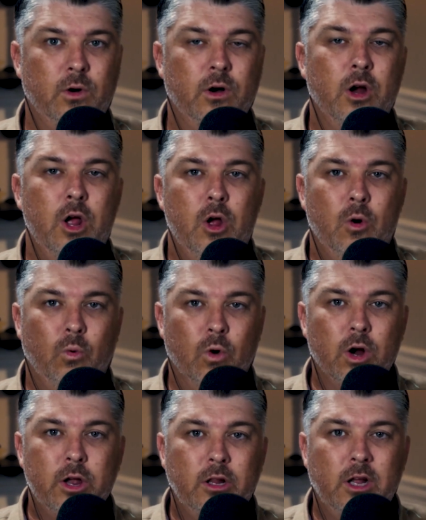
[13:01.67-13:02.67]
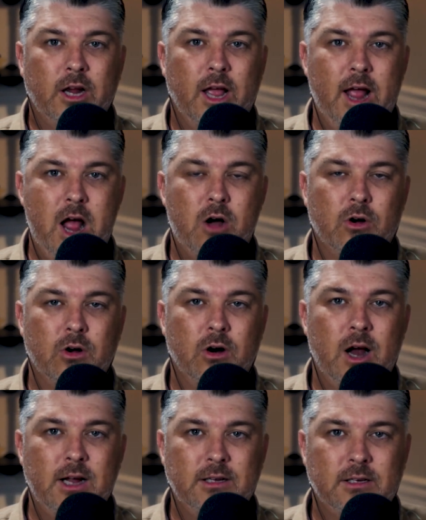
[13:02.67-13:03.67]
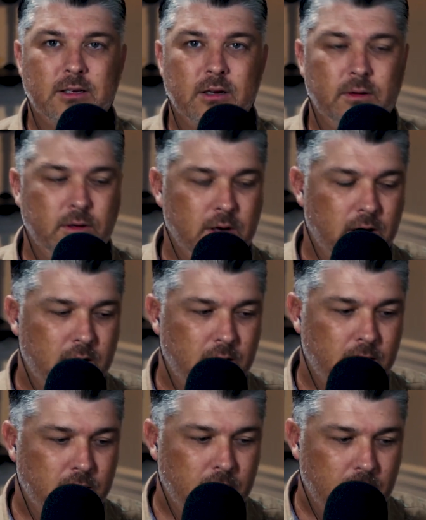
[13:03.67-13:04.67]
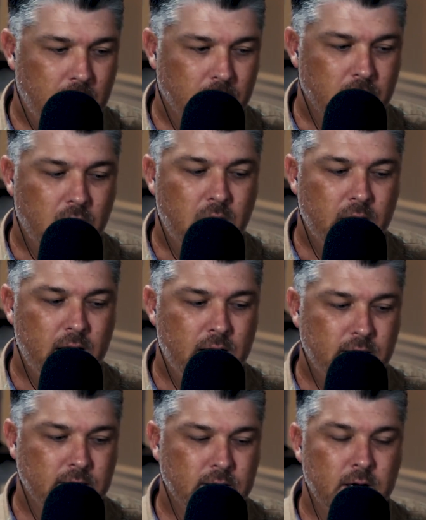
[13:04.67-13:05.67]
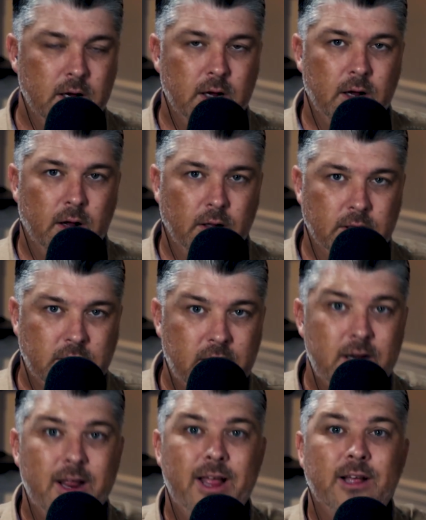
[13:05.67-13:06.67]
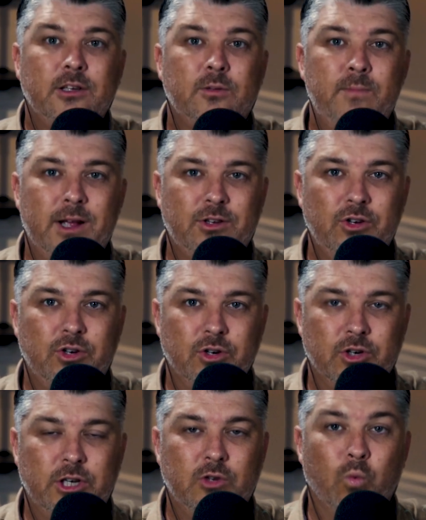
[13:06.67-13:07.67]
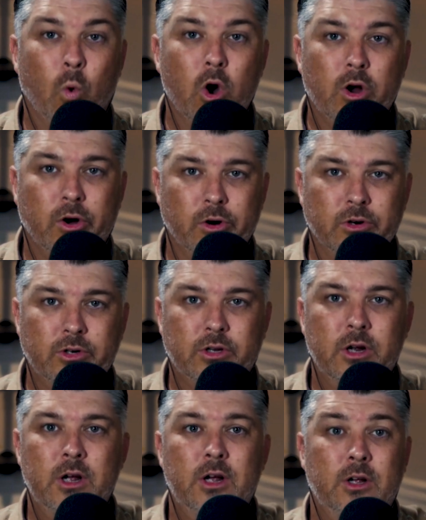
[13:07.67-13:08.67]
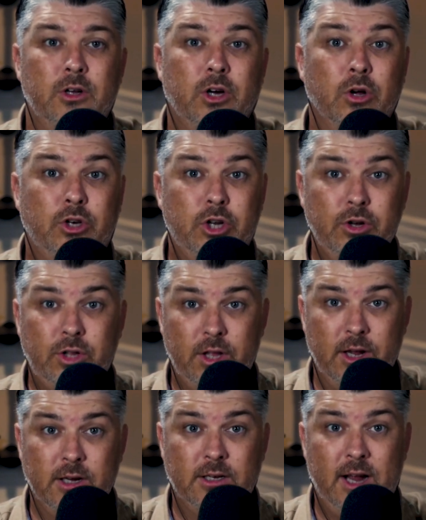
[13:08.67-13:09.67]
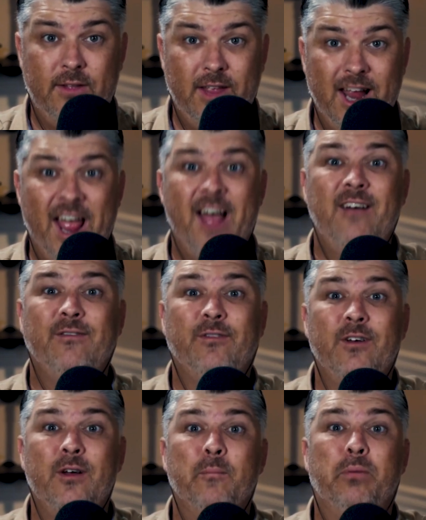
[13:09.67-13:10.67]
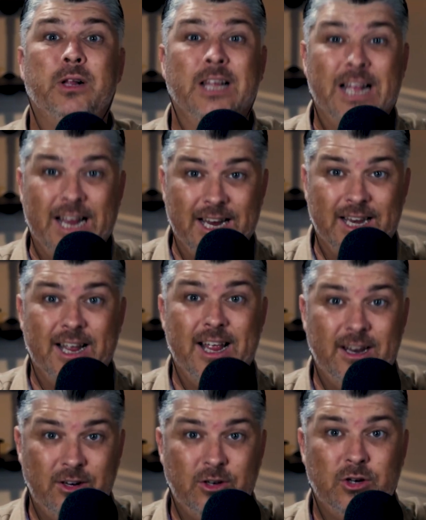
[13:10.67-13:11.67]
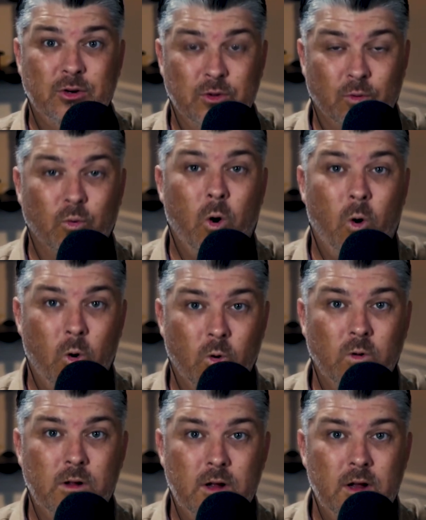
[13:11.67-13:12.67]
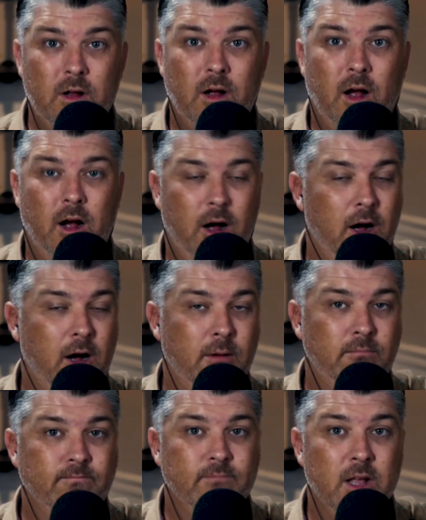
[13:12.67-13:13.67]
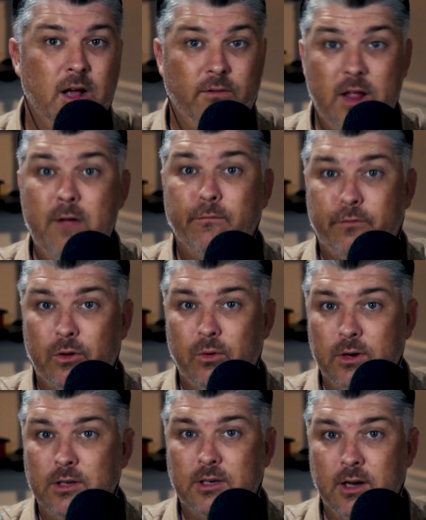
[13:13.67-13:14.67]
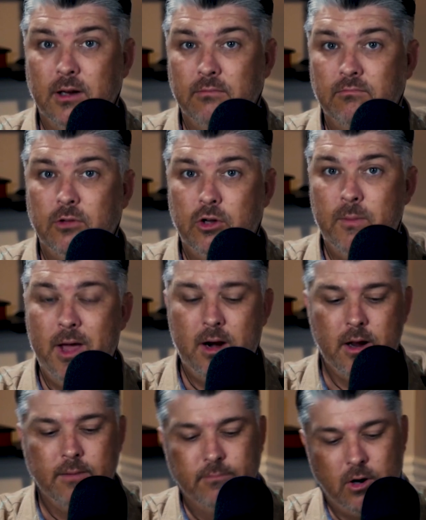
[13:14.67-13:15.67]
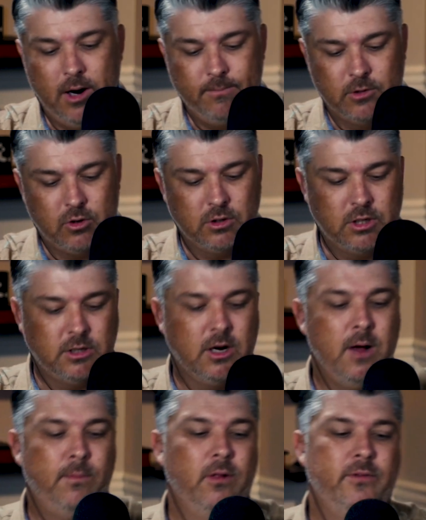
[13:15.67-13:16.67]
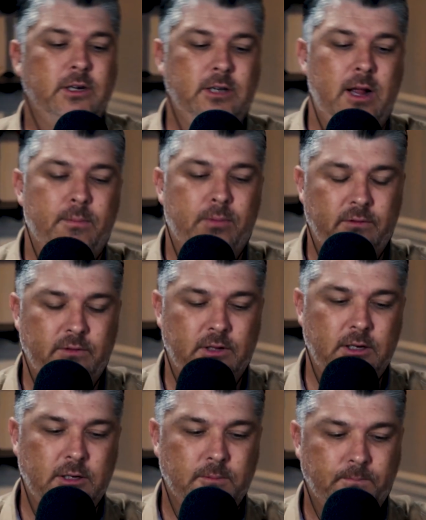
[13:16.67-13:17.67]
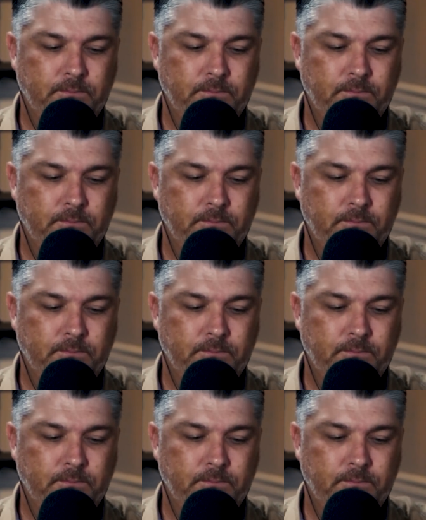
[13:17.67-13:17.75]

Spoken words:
where we're going to look at how how God has sent his messengers, his workers, to go do things, and they have played into the role of influencing humanity. All right, so just a couple of examples of this.